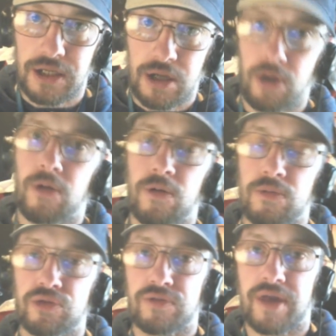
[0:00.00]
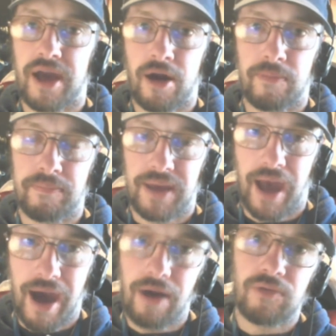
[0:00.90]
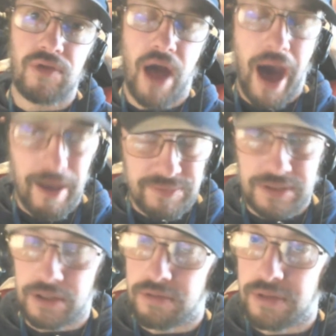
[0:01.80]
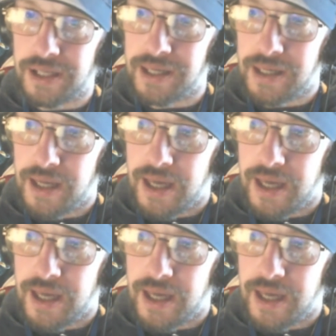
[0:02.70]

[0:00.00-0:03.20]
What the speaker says: No. Do they help me out? Absolutely.